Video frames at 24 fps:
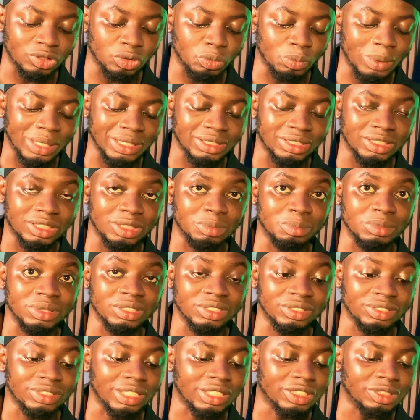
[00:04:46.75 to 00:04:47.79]
Opacity
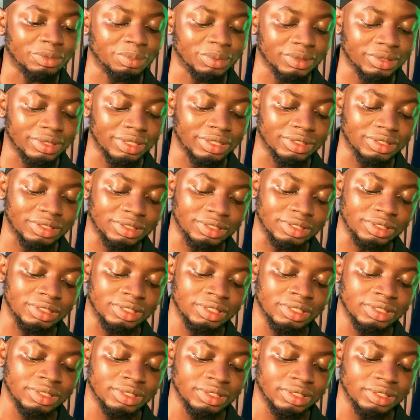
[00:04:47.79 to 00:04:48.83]
means transparency.
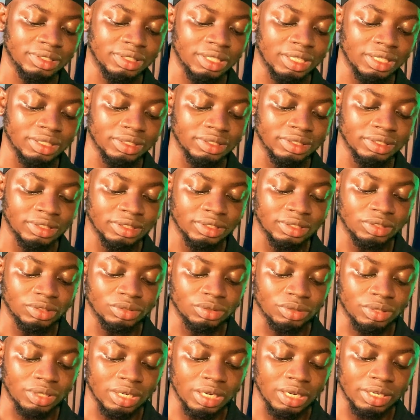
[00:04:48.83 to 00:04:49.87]
Then
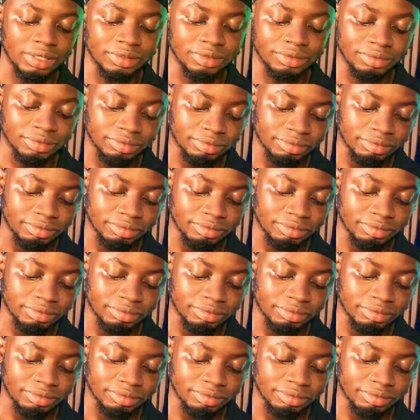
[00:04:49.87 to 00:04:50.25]
you can